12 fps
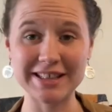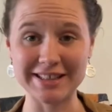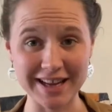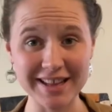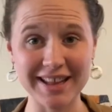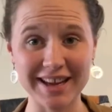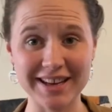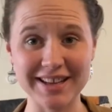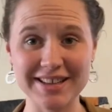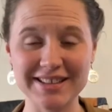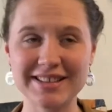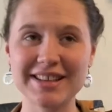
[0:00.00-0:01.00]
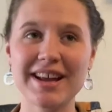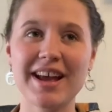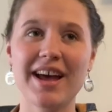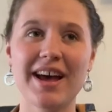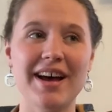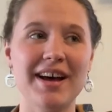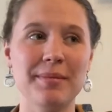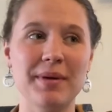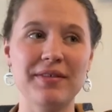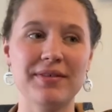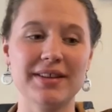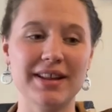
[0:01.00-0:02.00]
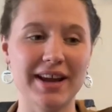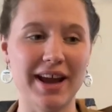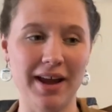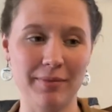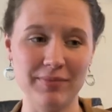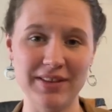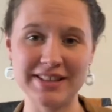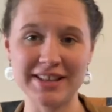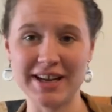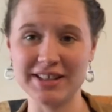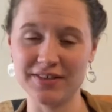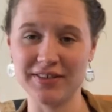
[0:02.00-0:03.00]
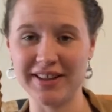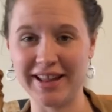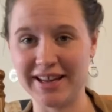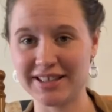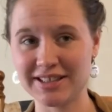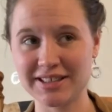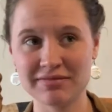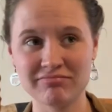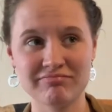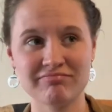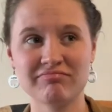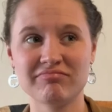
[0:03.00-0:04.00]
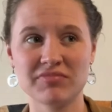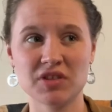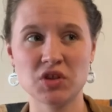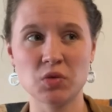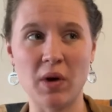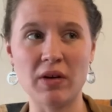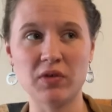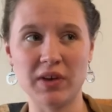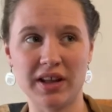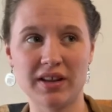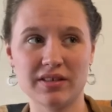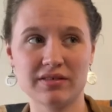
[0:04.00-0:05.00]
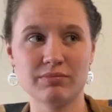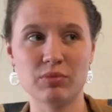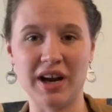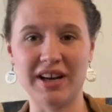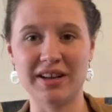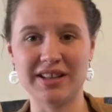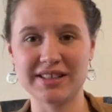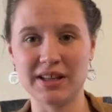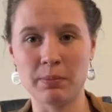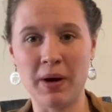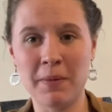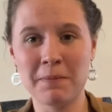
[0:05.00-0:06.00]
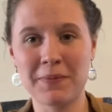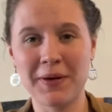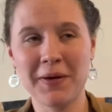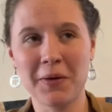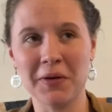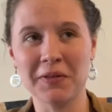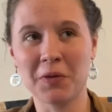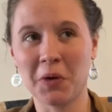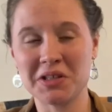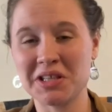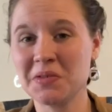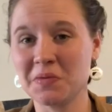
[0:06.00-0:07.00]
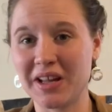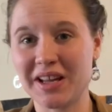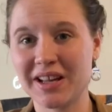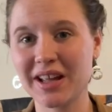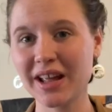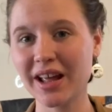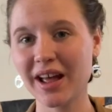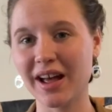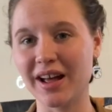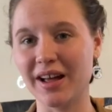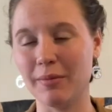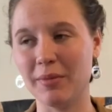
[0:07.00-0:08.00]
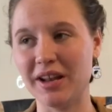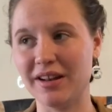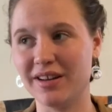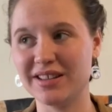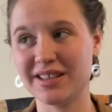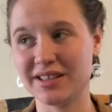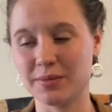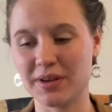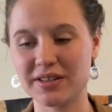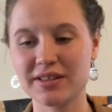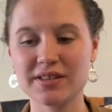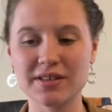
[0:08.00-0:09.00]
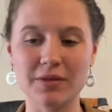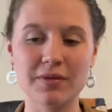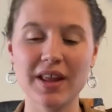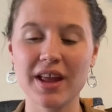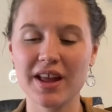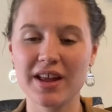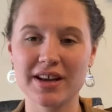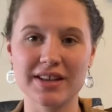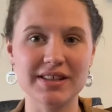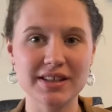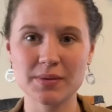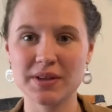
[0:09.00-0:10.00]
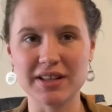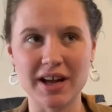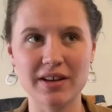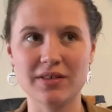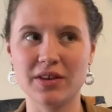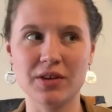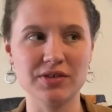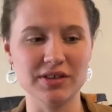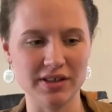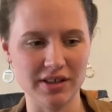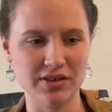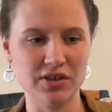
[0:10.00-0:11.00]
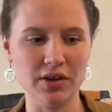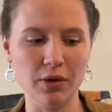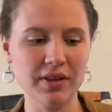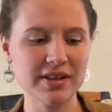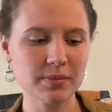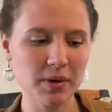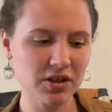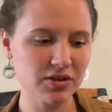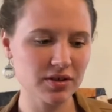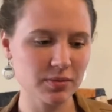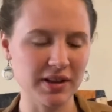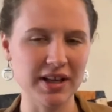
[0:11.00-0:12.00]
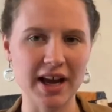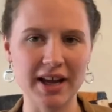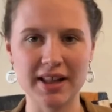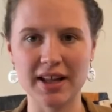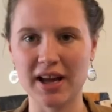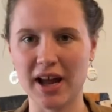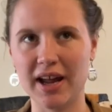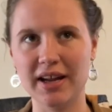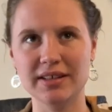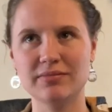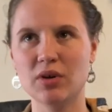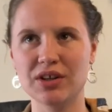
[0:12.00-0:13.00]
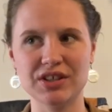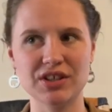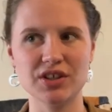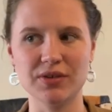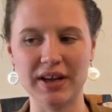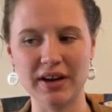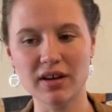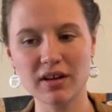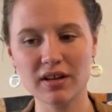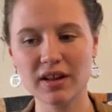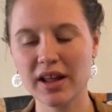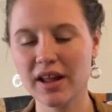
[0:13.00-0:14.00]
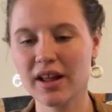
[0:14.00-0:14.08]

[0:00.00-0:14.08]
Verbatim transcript: Because I think it is. Um, I feel like I'm the size of a like twelve week pregnancy bump or fourteen week, um, and not six weeks. So, because six weeks I don't usually show this much. With Kyla, I wasn't showing at all.